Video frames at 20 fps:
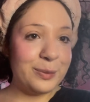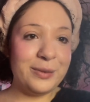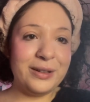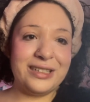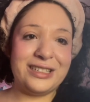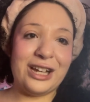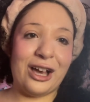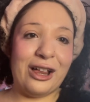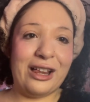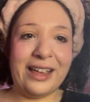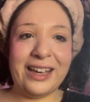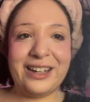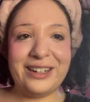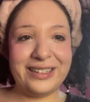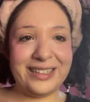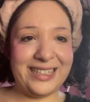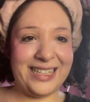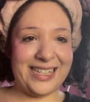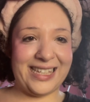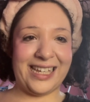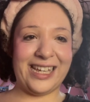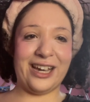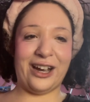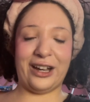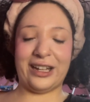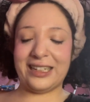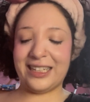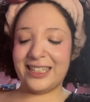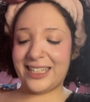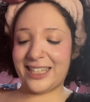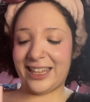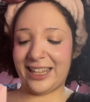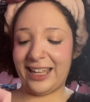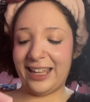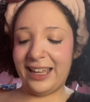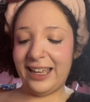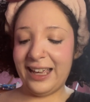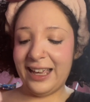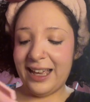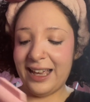much all I could see,
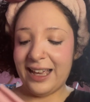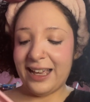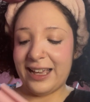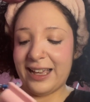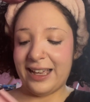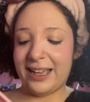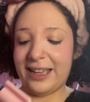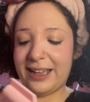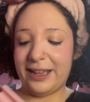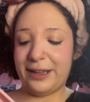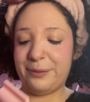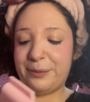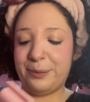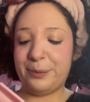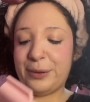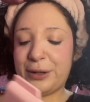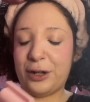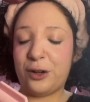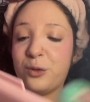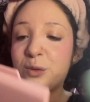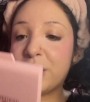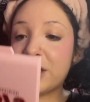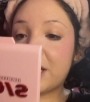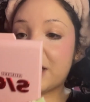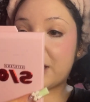honestly. Um, but it was